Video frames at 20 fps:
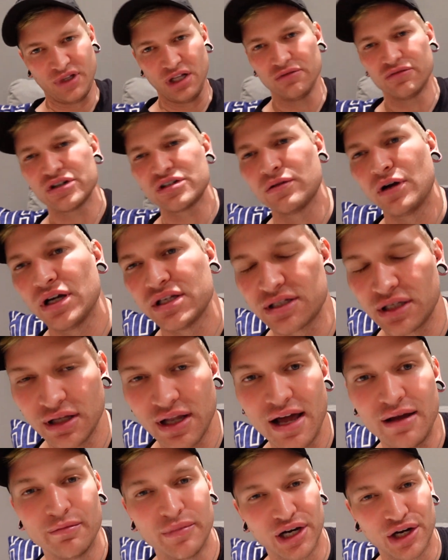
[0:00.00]
First of all, it's a
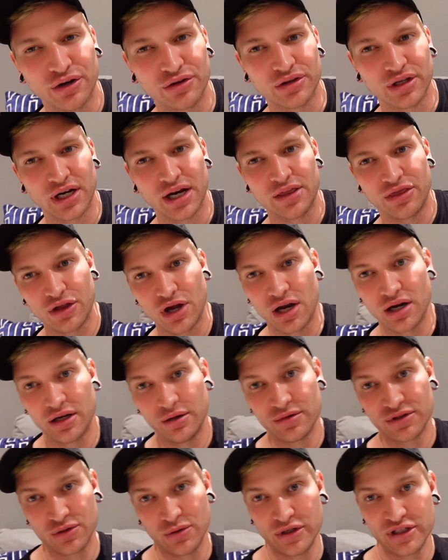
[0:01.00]
lot bigger than I thought it
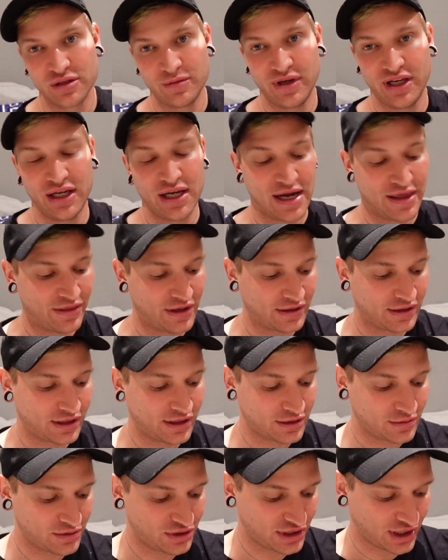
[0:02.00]
was going to be. I thought that
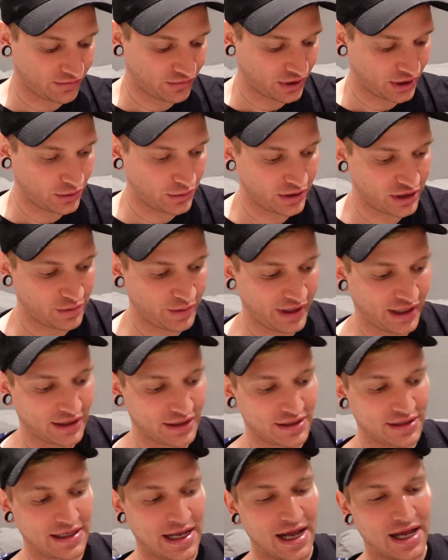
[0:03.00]
this was definitely going to be like the
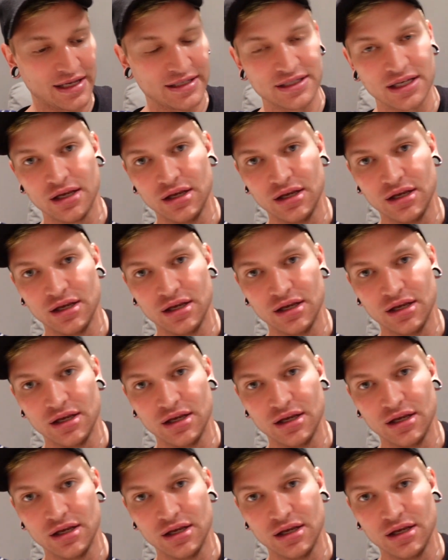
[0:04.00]
size